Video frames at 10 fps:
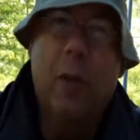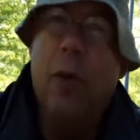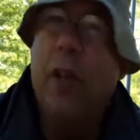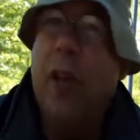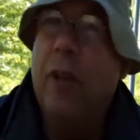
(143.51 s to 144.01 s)

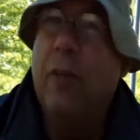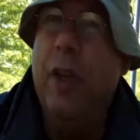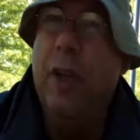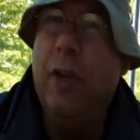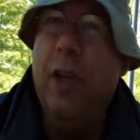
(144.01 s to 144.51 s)
what kind of
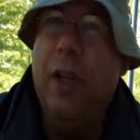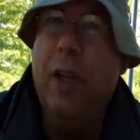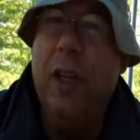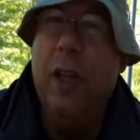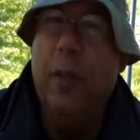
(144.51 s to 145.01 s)
gear do you
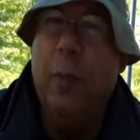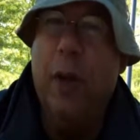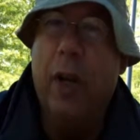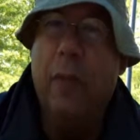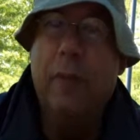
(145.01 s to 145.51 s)
need to
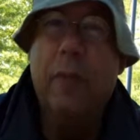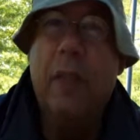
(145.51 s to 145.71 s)
bring?